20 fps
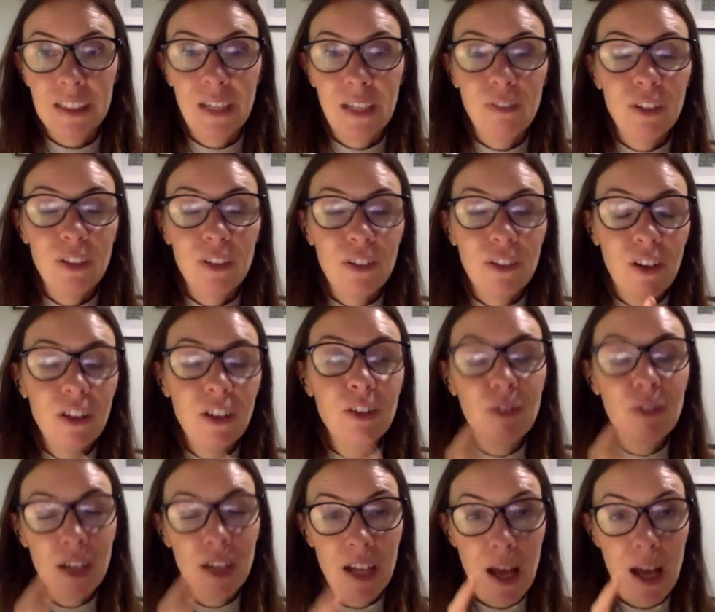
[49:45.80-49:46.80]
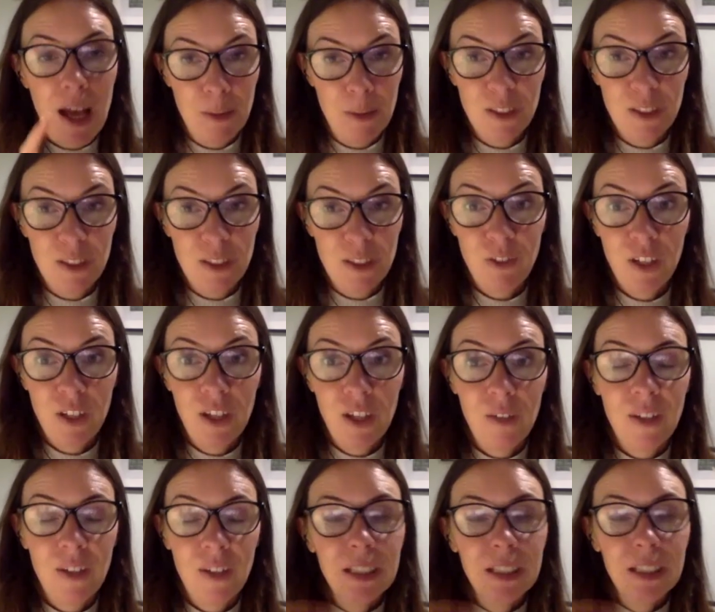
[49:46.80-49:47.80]
if they're not the right habits for you.
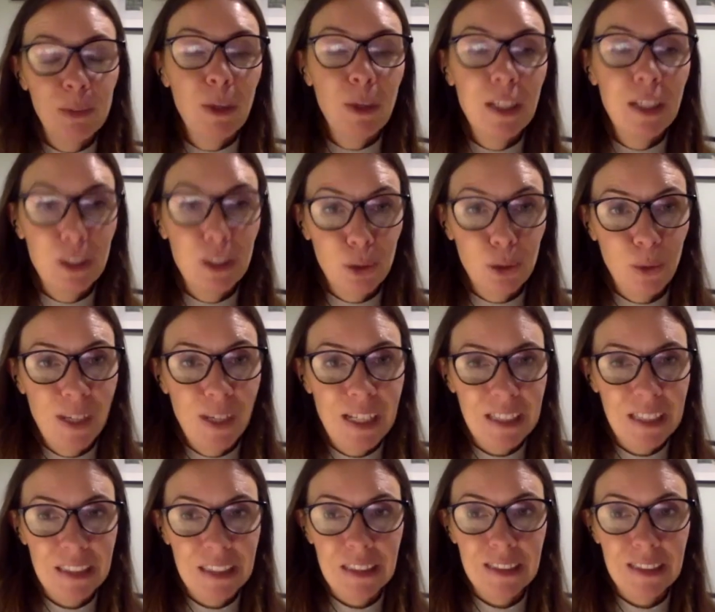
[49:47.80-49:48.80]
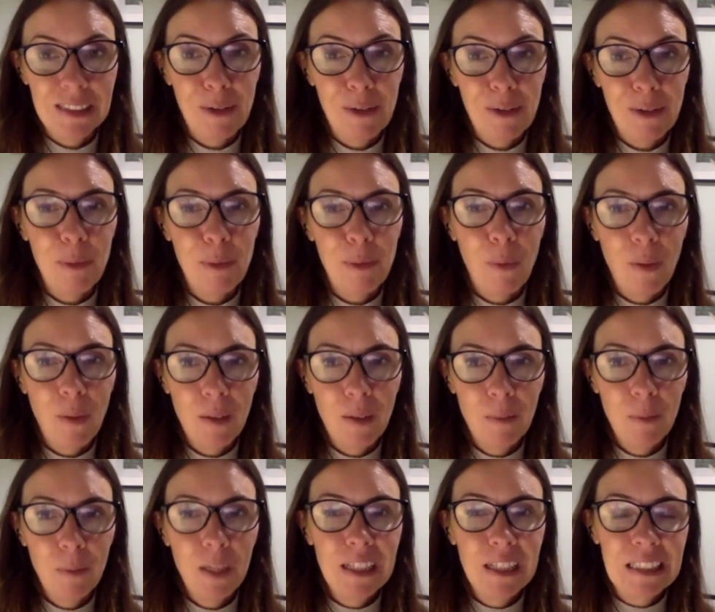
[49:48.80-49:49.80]
And that's why the joy list is so important
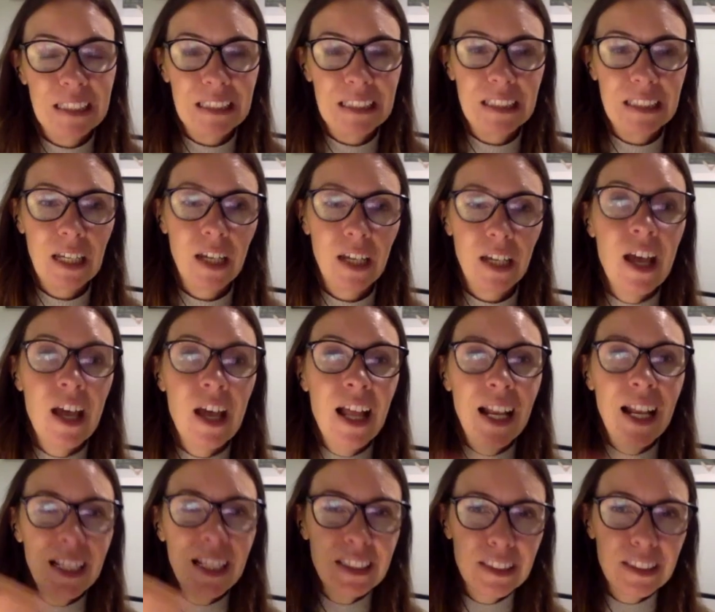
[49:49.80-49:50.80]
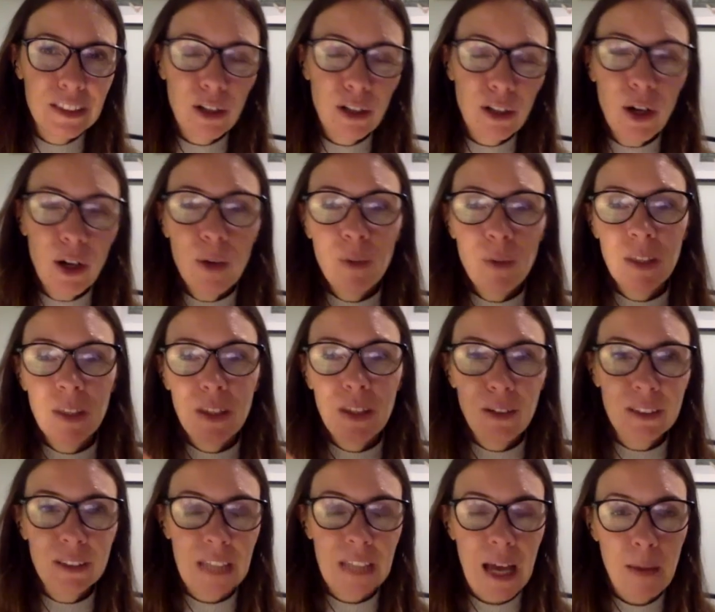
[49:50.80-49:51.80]
because it's like, let's start with
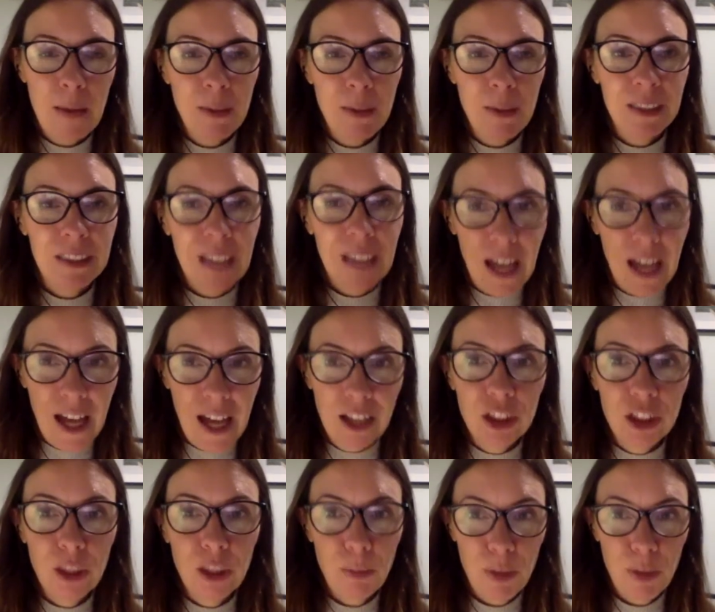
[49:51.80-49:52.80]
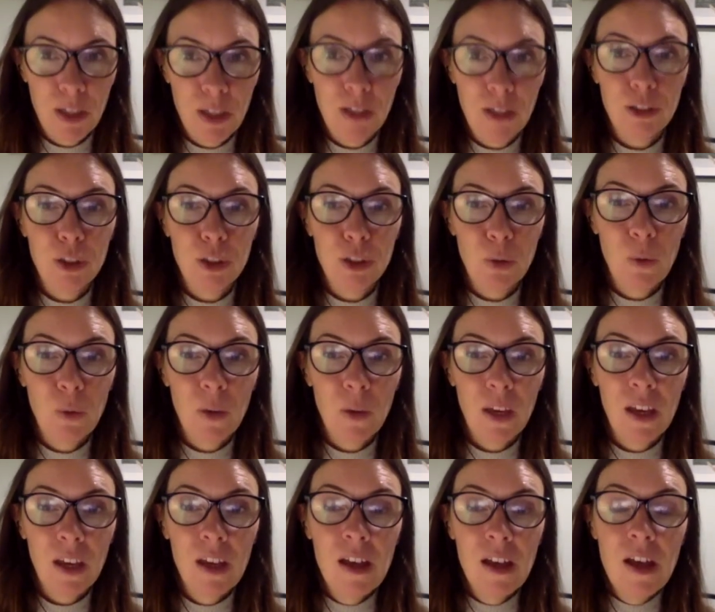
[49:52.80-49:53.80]
those habits that actually bring you joy.
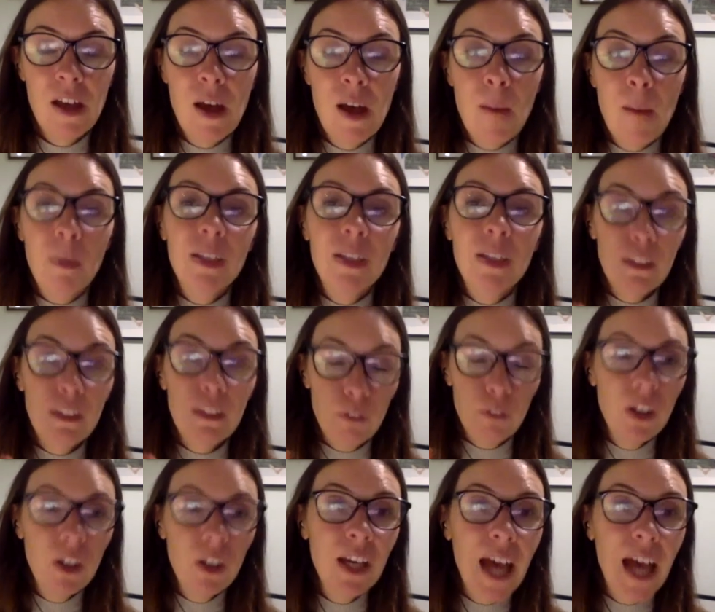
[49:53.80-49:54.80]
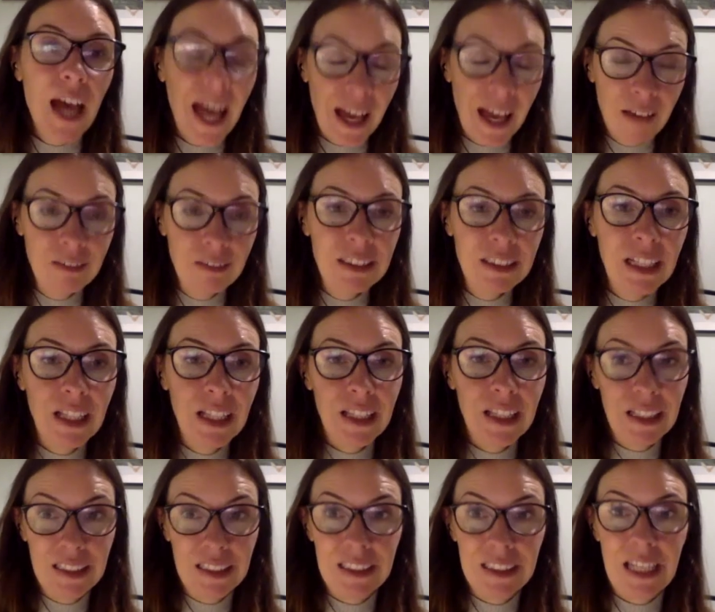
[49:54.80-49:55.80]
Because if you're counting
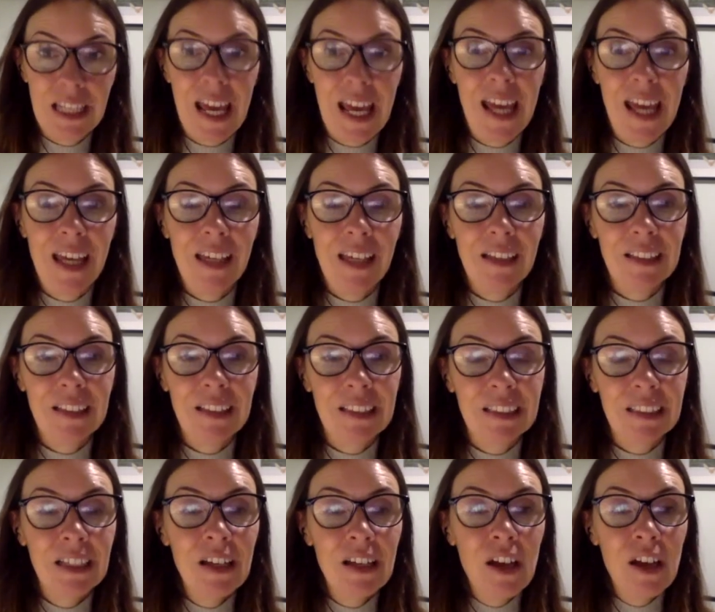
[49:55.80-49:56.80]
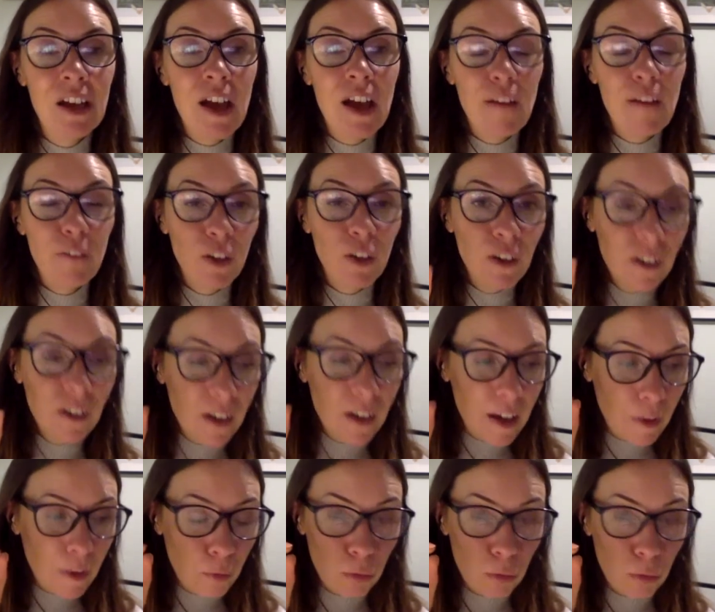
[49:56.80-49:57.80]
the days, if you're
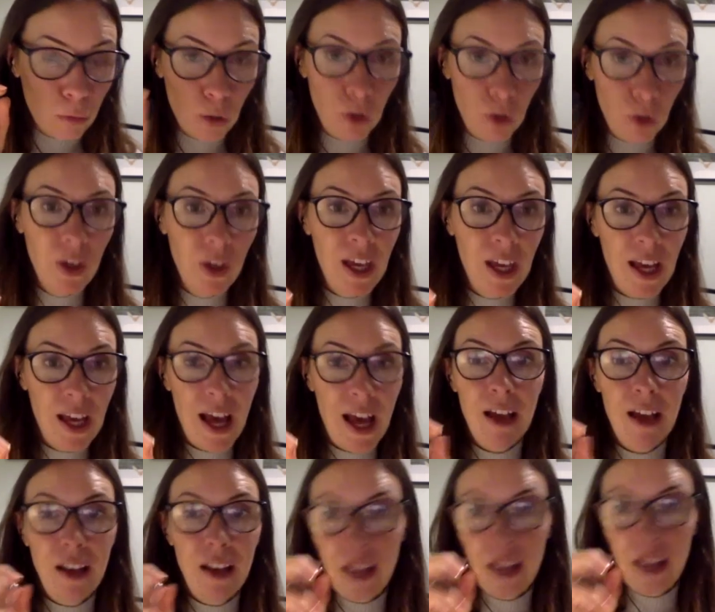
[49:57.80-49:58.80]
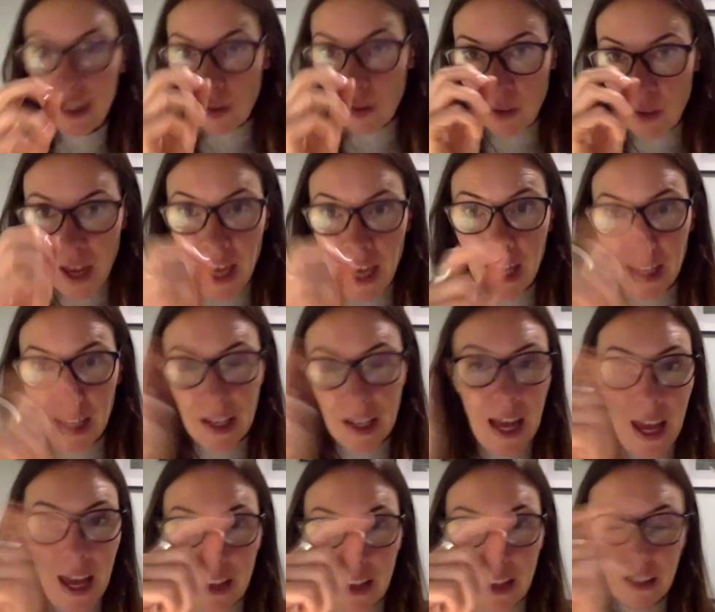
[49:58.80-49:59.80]
looking at like, okay,
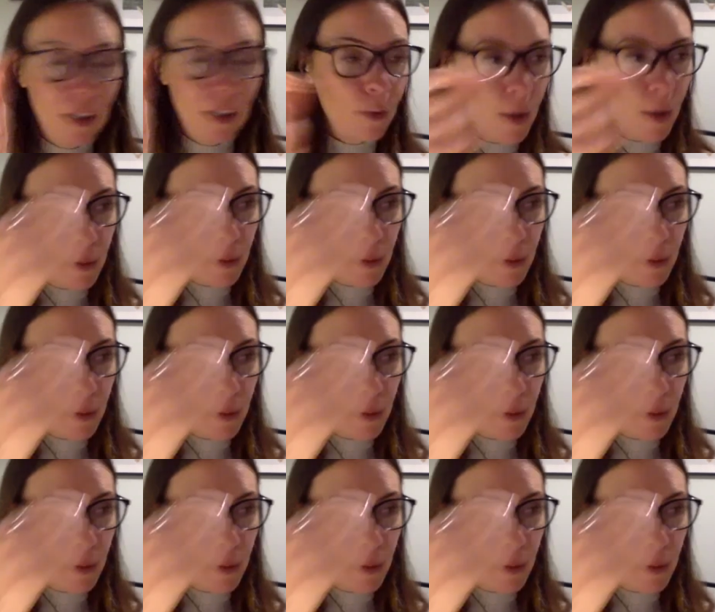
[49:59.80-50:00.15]
you know, I've,